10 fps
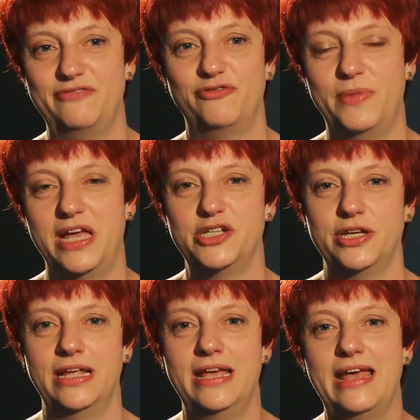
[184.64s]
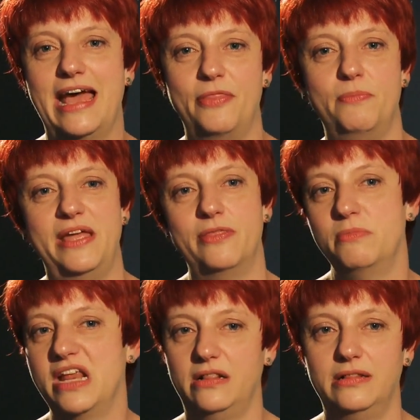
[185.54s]
information, and the bit in the
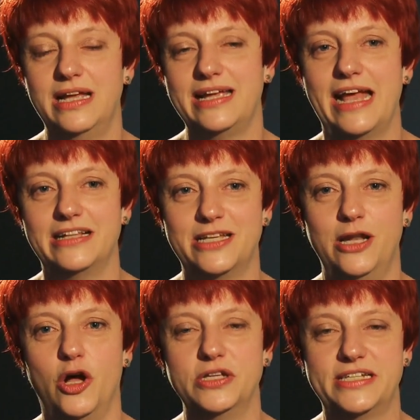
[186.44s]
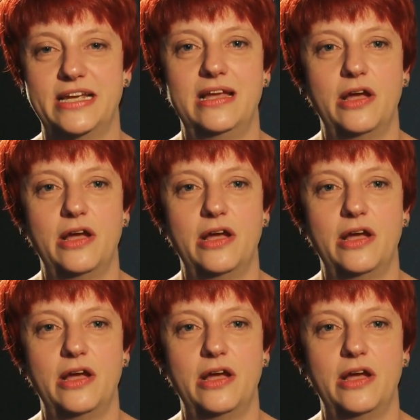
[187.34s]
middle gets lost.